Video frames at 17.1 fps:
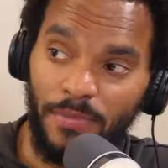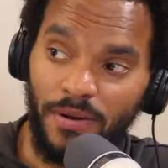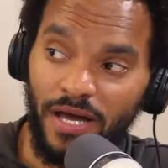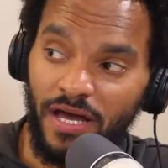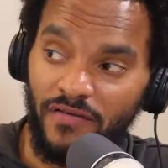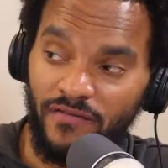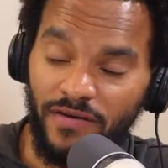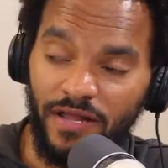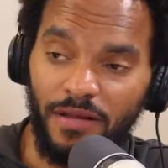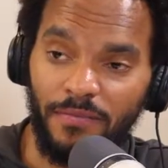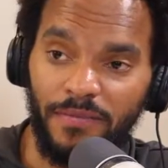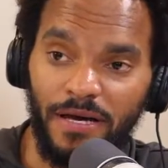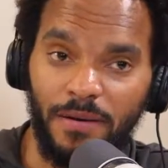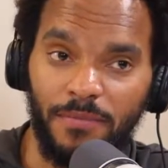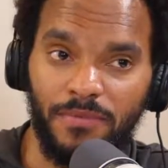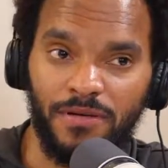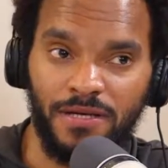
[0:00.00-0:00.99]
game for
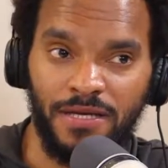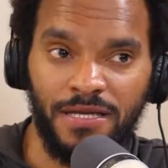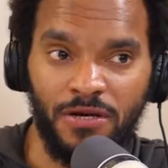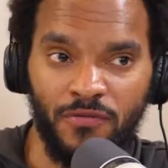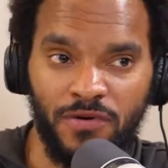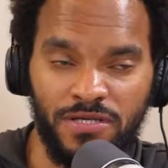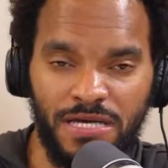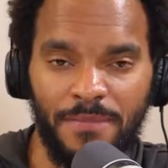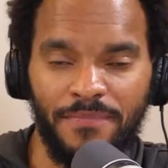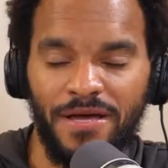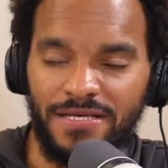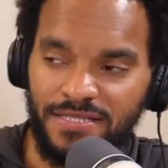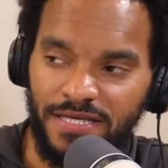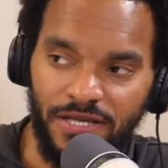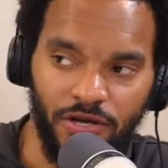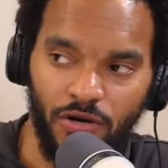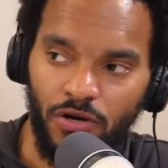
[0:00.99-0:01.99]
Alabama. And the reason, I'm not
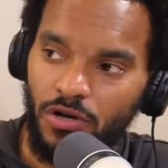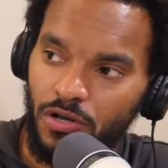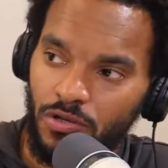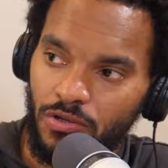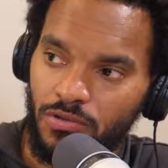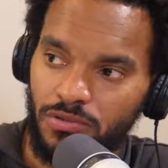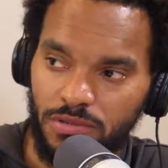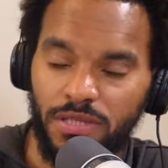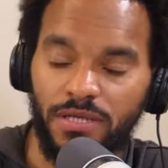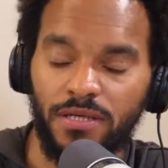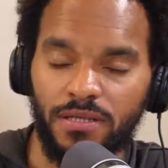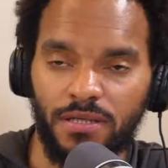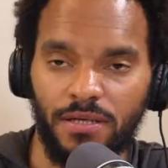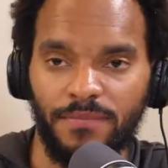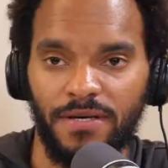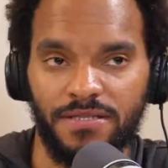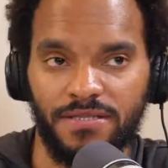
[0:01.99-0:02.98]
saying they're going to lose.
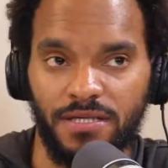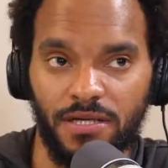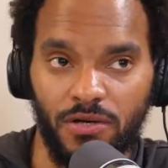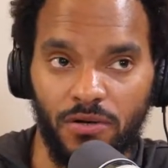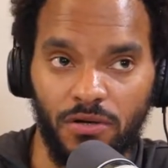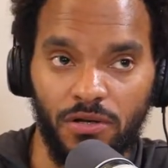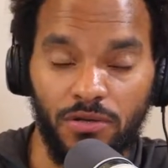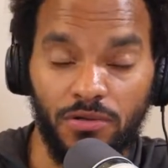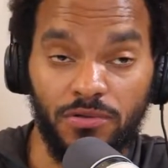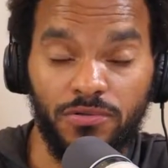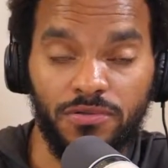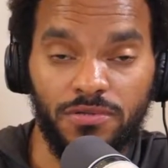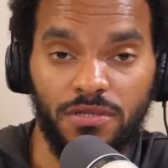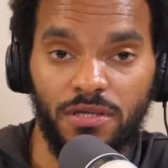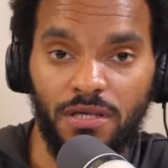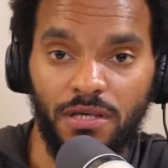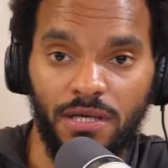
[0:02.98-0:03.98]
Yeah, I'm not saying they're going to lose.